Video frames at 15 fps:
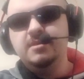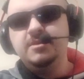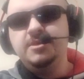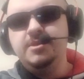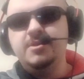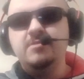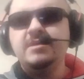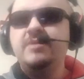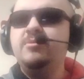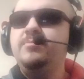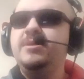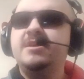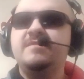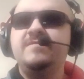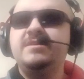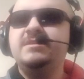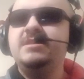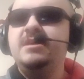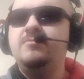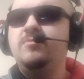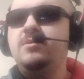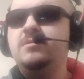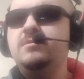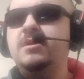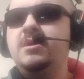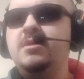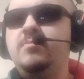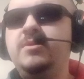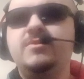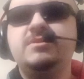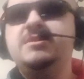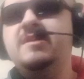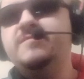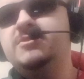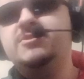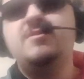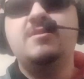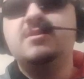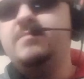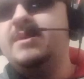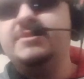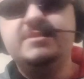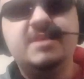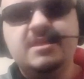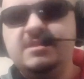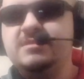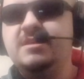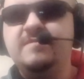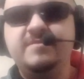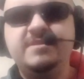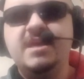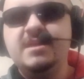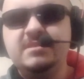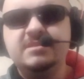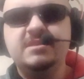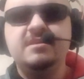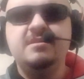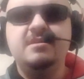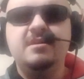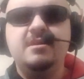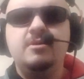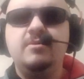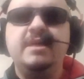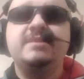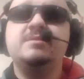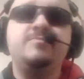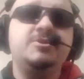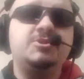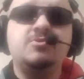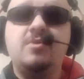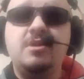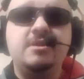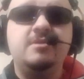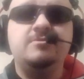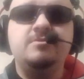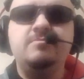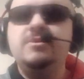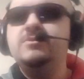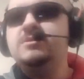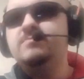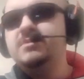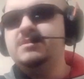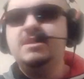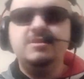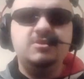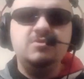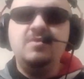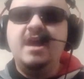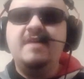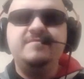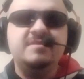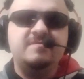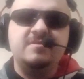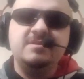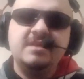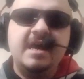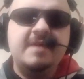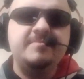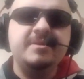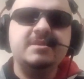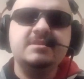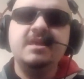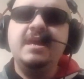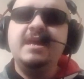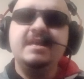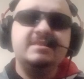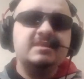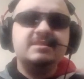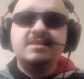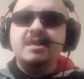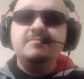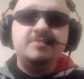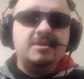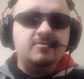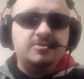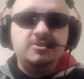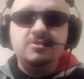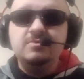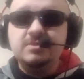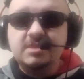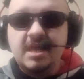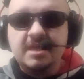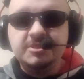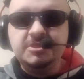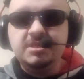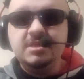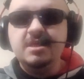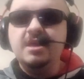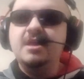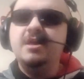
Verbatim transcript: You know, that would be like if I said, well, BOTDF just talks about sex stuff and that's it. Well, that's a majority of their music, but they do have different topics. It's the same thing with you, Zach G.